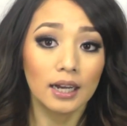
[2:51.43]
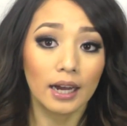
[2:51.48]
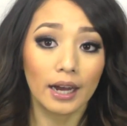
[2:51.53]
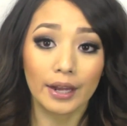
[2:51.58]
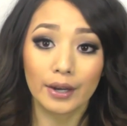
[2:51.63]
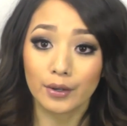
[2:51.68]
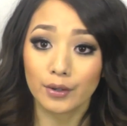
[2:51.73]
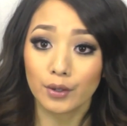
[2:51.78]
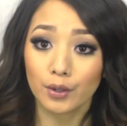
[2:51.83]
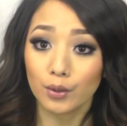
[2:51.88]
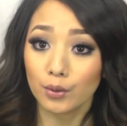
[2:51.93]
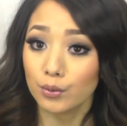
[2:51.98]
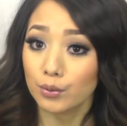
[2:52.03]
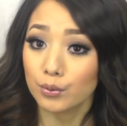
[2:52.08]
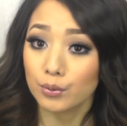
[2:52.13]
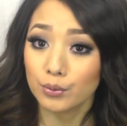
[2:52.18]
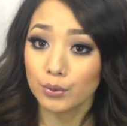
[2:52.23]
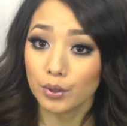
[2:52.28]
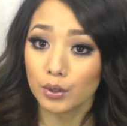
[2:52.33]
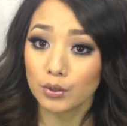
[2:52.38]
I don't know,
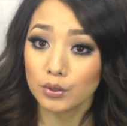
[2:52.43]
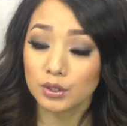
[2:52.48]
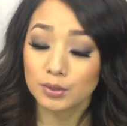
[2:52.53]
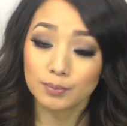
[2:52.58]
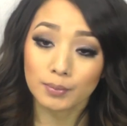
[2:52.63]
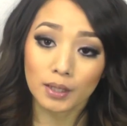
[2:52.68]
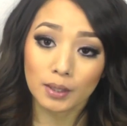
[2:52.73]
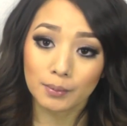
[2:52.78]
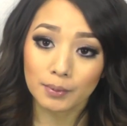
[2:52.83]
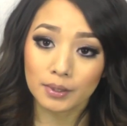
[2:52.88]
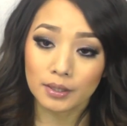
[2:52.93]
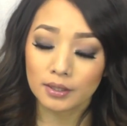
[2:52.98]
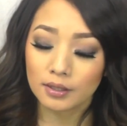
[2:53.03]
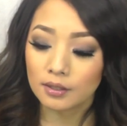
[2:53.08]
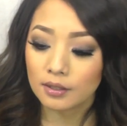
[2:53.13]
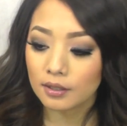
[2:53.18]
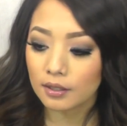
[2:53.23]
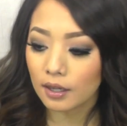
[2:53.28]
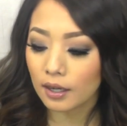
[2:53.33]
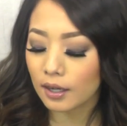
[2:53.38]
who knows, maybe.
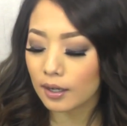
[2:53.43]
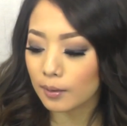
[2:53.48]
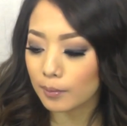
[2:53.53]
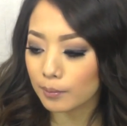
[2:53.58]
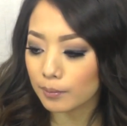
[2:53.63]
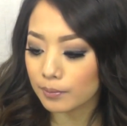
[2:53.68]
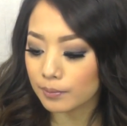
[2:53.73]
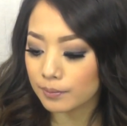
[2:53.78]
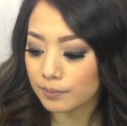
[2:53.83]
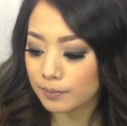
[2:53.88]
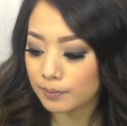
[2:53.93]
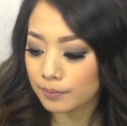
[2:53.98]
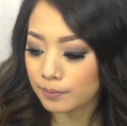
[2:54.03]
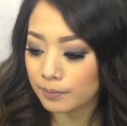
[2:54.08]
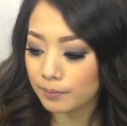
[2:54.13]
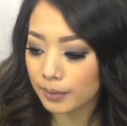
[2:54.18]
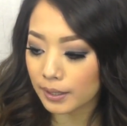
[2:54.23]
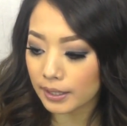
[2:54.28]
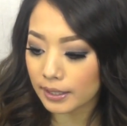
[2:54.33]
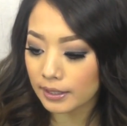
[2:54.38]

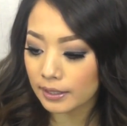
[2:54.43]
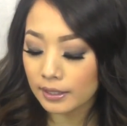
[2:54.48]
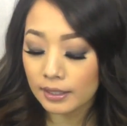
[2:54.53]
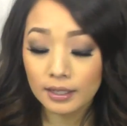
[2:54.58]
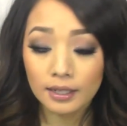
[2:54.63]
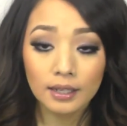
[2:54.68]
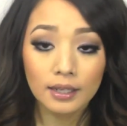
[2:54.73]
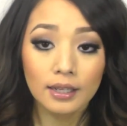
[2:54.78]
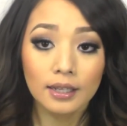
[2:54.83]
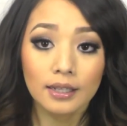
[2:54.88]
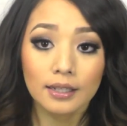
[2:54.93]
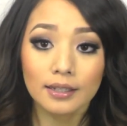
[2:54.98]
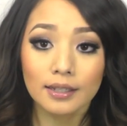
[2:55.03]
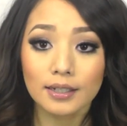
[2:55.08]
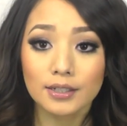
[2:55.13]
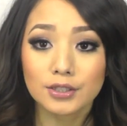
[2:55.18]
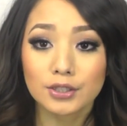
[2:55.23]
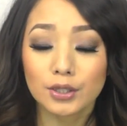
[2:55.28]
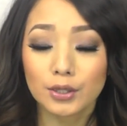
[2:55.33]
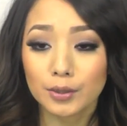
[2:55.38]
But
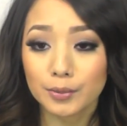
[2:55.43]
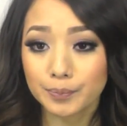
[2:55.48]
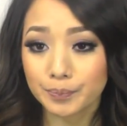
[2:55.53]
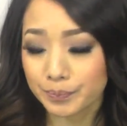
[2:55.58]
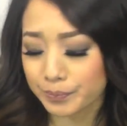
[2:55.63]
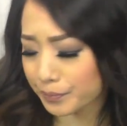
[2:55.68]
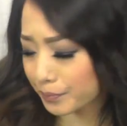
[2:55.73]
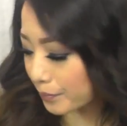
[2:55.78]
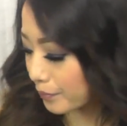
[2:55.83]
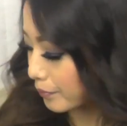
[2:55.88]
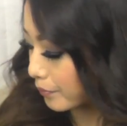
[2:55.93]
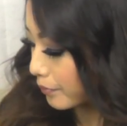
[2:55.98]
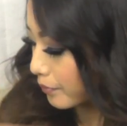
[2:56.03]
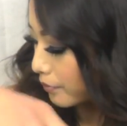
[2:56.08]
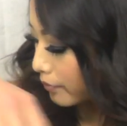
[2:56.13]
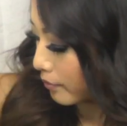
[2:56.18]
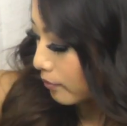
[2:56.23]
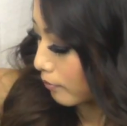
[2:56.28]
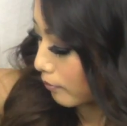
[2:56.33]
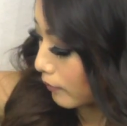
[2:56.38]
yeah, so
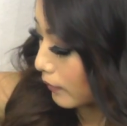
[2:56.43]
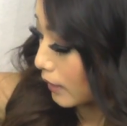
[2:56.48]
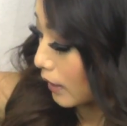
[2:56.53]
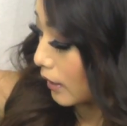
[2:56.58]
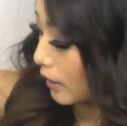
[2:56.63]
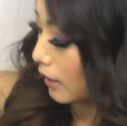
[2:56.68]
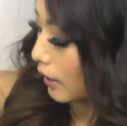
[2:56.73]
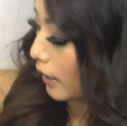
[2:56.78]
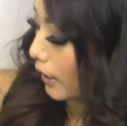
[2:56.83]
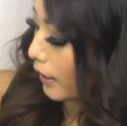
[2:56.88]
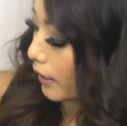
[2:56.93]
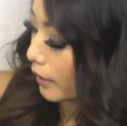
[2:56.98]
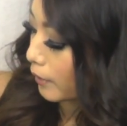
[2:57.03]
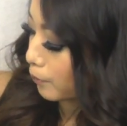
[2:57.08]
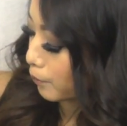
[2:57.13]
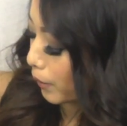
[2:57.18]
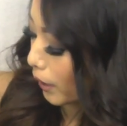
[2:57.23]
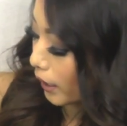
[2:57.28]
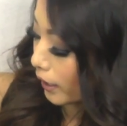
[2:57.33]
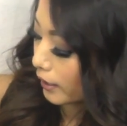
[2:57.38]
I
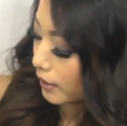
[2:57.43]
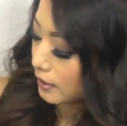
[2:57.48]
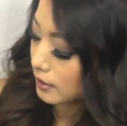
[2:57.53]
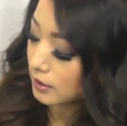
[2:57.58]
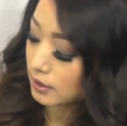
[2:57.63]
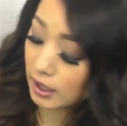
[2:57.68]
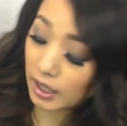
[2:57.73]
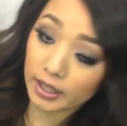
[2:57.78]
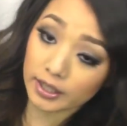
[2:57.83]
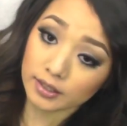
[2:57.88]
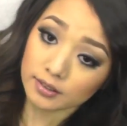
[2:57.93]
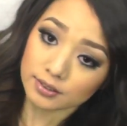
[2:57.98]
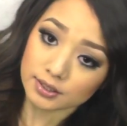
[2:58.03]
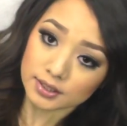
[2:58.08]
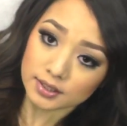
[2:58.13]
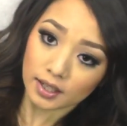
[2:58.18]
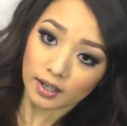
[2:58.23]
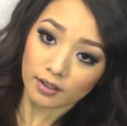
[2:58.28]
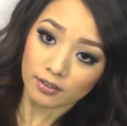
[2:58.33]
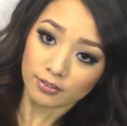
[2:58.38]
bought a ton of
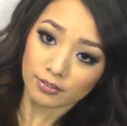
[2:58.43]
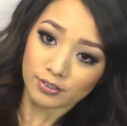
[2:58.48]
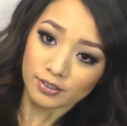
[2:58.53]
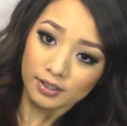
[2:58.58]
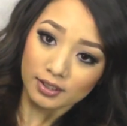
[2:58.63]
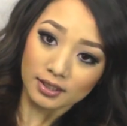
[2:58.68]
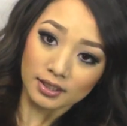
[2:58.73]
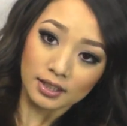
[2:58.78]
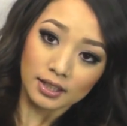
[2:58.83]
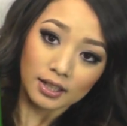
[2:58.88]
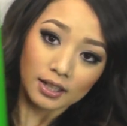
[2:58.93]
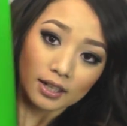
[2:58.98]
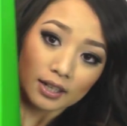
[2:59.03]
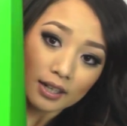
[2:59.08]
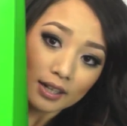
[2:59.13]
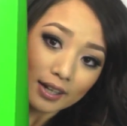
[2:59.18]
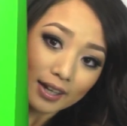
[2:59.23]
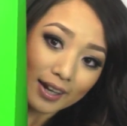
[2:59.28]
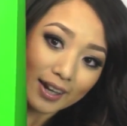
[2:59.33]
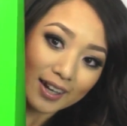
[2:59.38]
stuff,
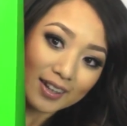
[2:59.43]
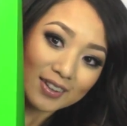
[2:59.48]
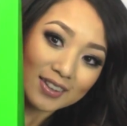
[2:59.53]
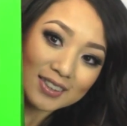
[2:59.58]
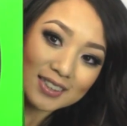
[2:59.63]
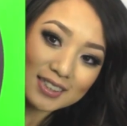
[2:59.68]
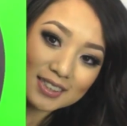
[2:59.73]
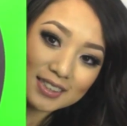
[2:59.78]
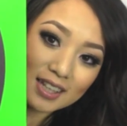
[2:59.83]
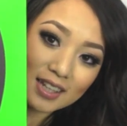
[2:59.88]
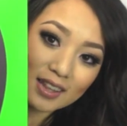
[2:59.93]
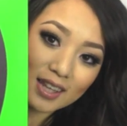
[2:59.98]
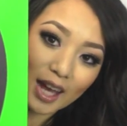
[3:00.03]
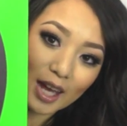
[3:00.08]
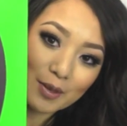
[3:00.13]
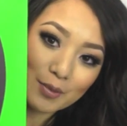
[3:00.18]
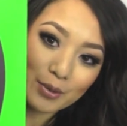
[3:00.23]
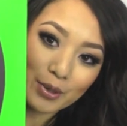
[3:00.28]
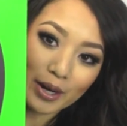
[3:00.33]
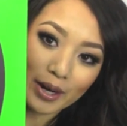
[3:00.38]
and this is a
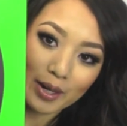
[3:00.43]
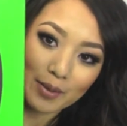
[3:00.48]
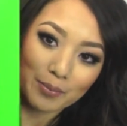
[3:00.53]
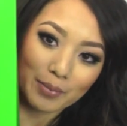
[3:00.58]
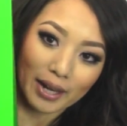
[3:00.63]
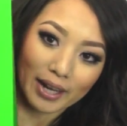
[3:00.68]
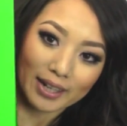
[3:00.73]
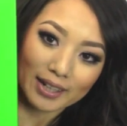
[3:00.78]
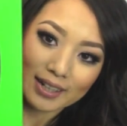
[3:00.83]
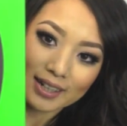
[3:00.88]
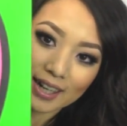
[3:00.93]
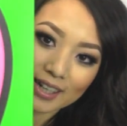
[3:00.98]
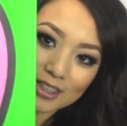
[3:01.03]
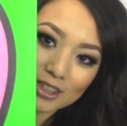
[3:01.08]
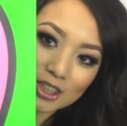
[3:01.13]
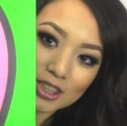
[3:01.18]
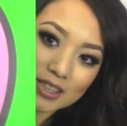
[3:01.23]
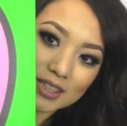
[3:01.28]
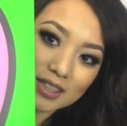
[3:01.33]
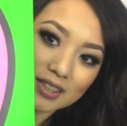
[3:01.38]
Lime Crime bag, and I
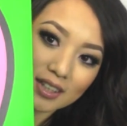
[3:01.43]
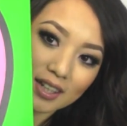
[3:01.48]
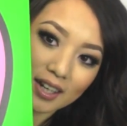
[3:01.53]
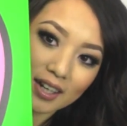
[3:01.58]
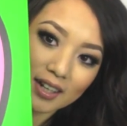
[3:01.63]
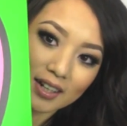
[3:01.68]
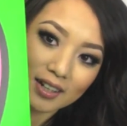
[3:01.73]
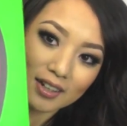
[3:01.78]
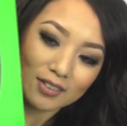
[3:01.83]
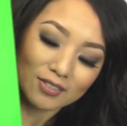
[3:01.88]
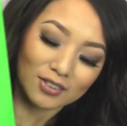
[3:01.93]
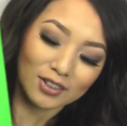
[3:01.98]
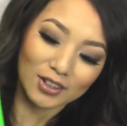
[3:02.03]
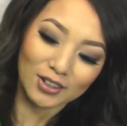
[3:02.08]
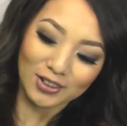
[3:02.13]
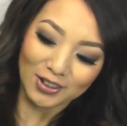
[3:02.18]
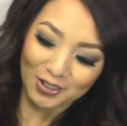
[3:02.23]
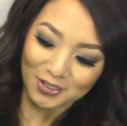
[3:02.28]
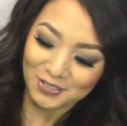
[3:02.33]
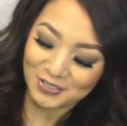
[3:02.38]
just love
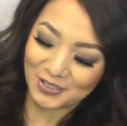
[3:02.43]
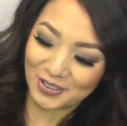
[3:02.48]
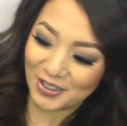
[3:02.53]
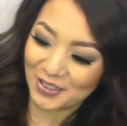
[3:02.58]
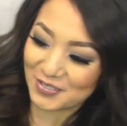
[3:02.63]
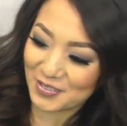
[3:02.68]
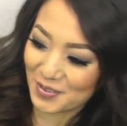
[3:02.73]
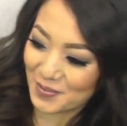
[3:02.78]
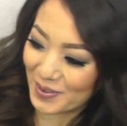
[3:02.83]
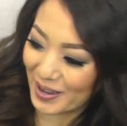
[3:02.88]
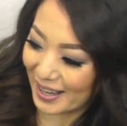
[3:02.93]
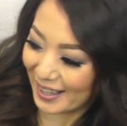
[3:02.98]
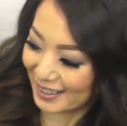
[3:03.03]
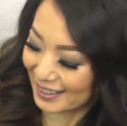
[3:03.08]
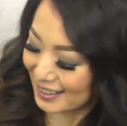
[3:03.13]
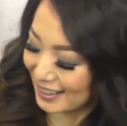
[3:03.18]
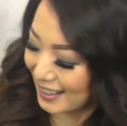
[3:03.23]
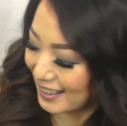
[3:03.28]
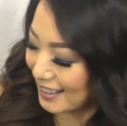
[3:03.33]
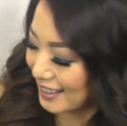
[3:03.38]
the bag.